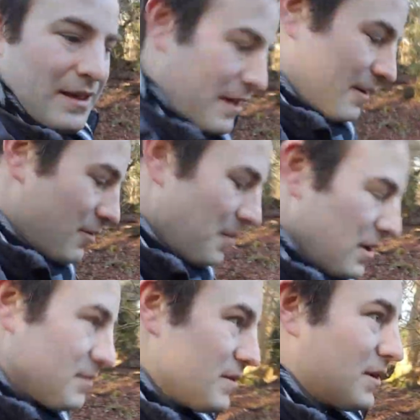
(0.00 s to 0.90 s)
It
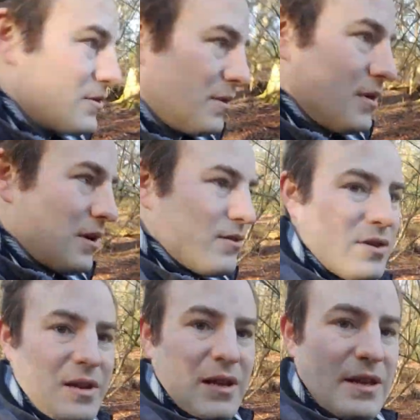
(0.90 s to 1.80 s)
reminds me of times when you go
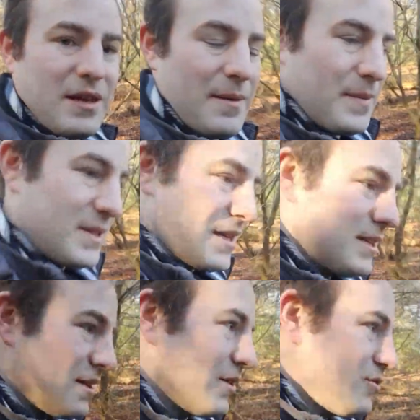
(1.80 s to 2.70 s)
to like the
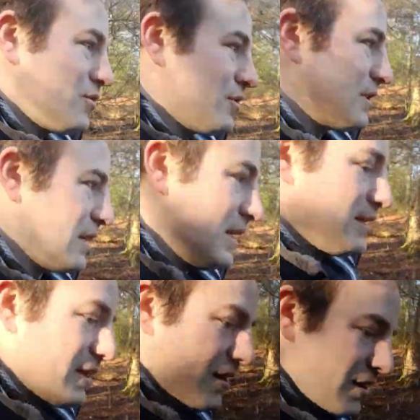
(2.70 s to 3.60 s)
seaside, you'll sort of see these
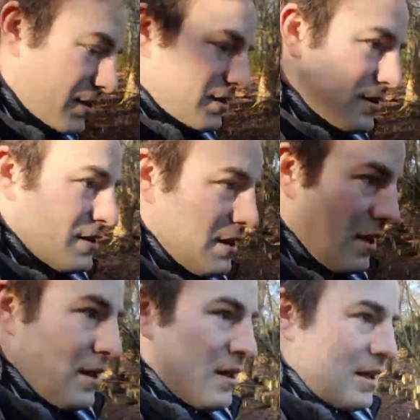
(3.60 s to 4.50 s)
gardens,
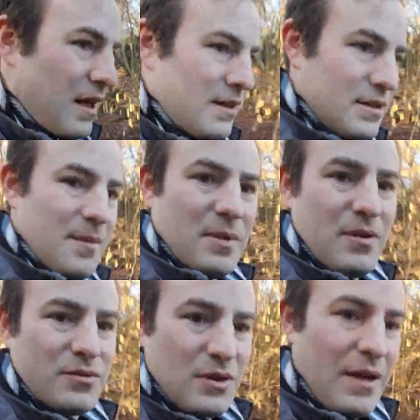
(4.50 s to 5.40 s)
and
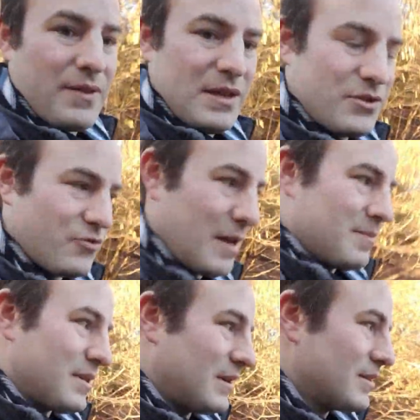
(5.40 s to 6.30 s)
you'll sort of have these
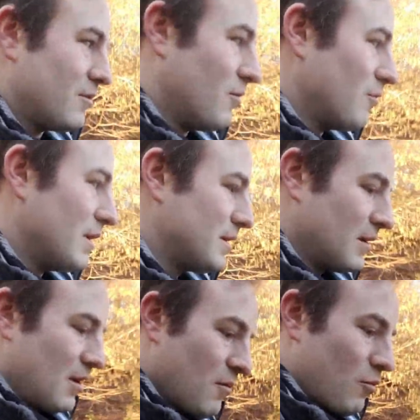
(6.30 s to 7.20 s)
streams, and there's not always
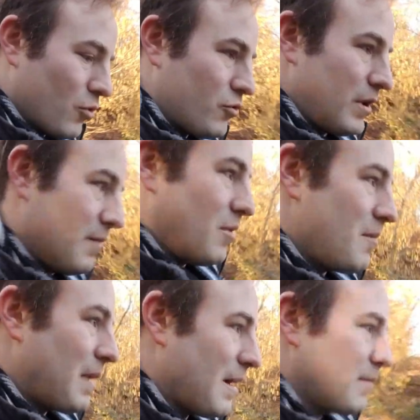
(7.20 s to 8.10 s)
water in them, but a
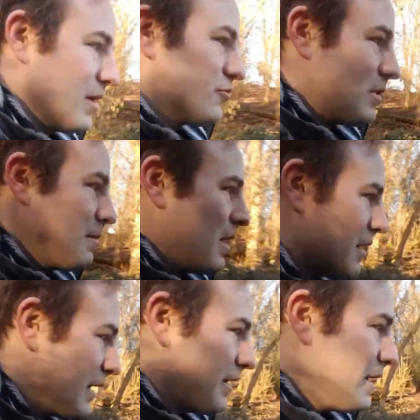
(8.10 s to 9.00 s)
man-made stream. Oh,
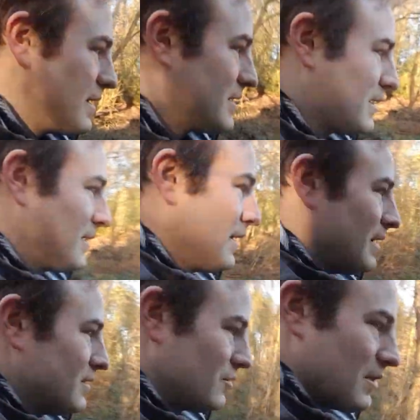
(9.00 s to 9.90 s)
now this
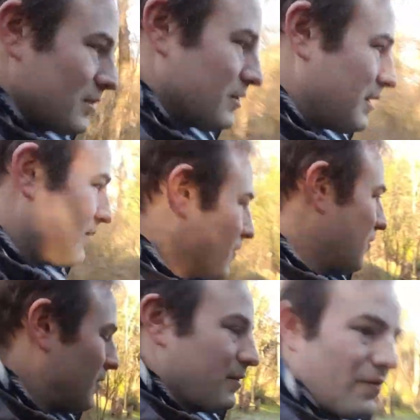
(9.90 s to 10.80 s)
is what I was looking for.
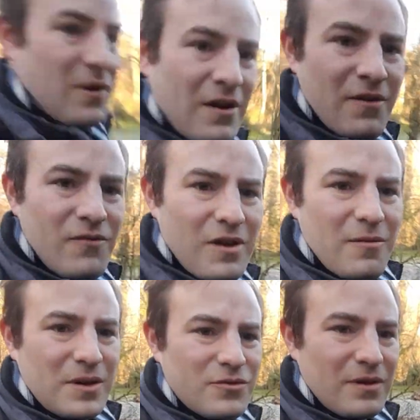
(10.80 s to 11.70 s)
Very
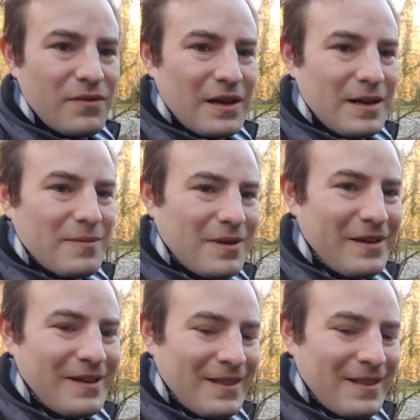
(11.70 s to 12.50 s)
wintry feeling, but